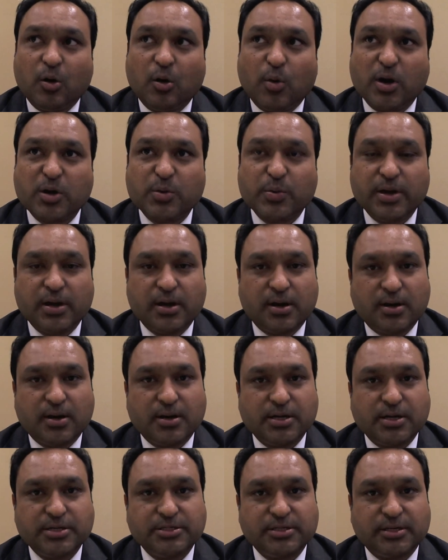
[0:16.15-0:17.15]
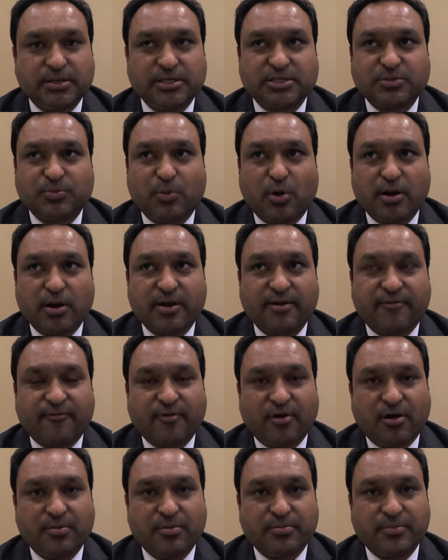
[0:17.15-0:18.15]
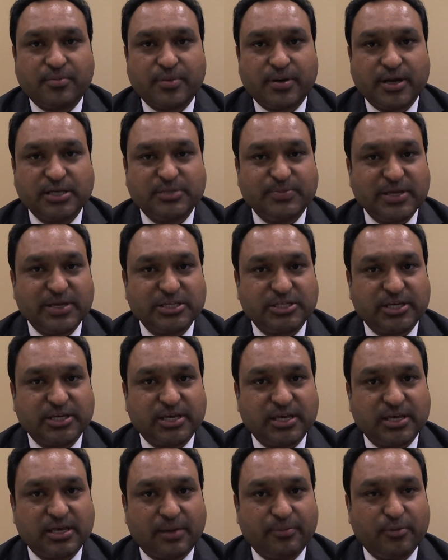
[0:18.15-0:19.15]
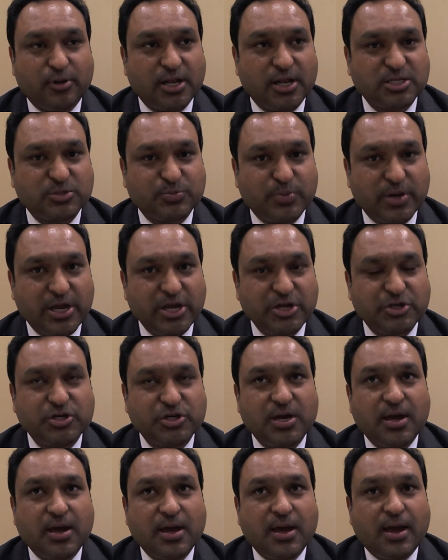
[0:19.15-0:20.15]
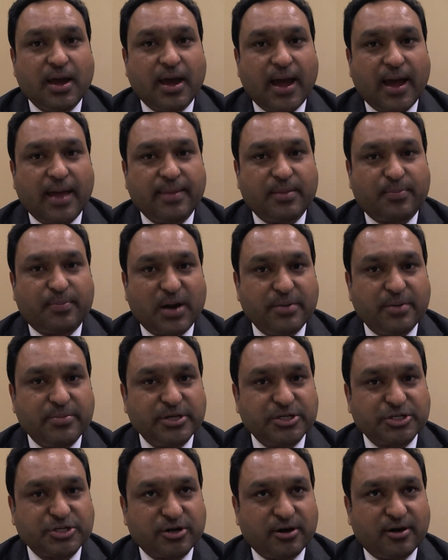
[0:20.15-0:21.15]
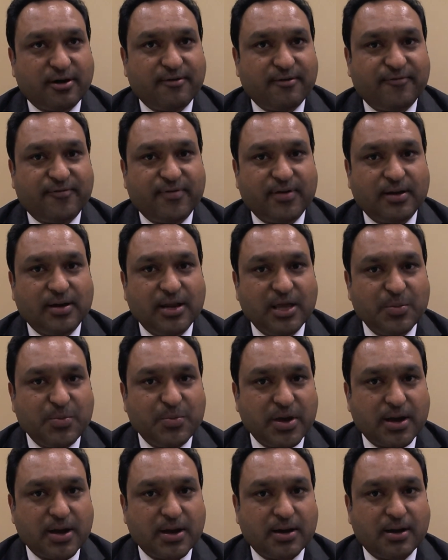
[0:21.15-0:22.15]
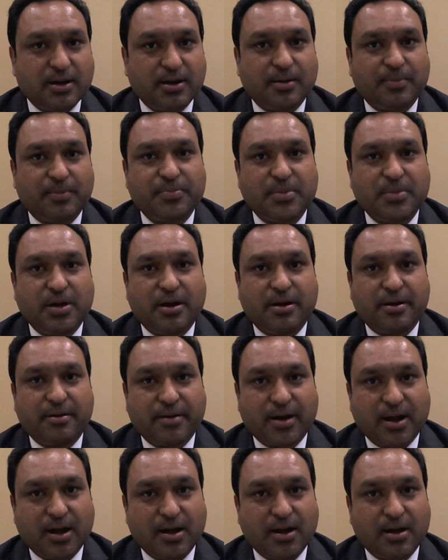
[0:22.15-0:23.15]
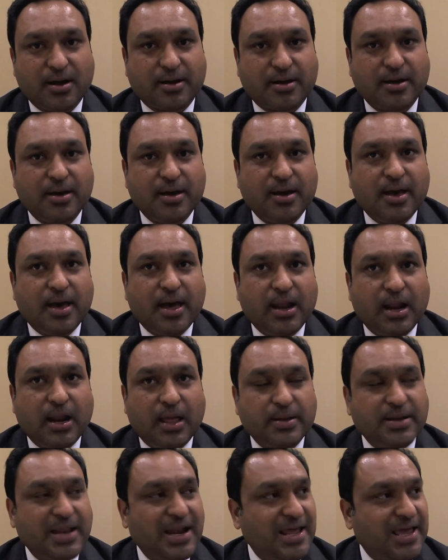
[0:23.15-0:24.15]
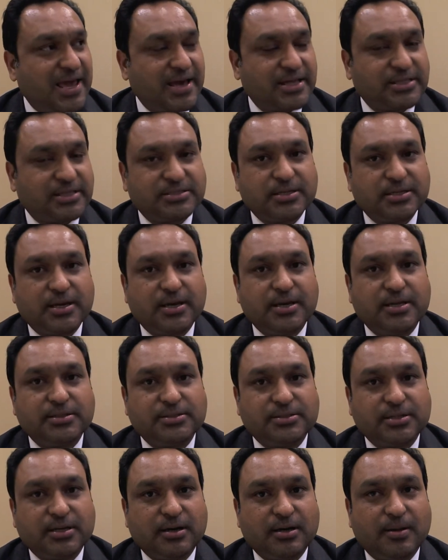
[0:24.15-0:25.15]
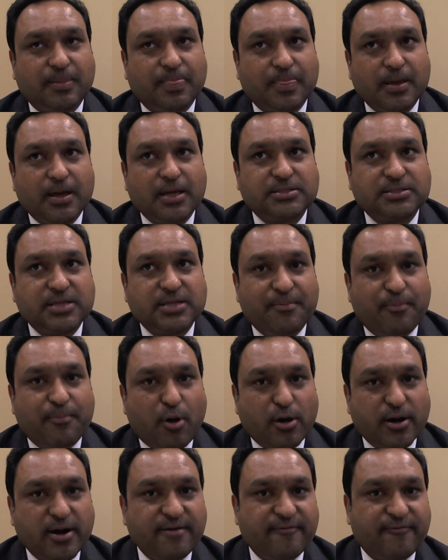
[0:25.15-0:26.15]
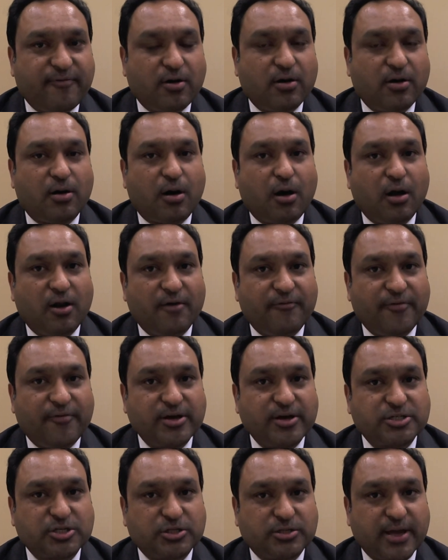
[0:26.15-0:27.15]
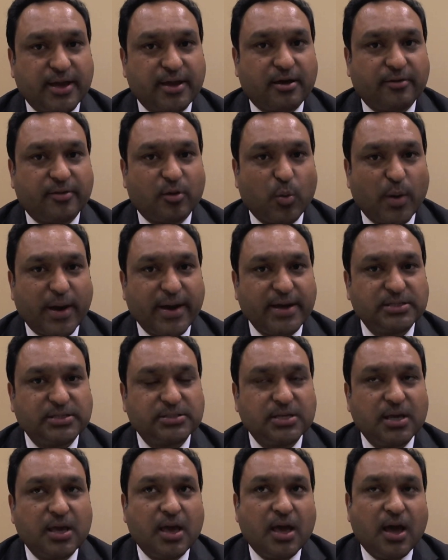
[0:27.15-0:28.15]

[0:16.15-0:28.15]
What we heard this morning from His Majesty King Abdullah's speech and the Prime Minister of Libya, Iraq, and other delegates, it's important for all of us to think of the ways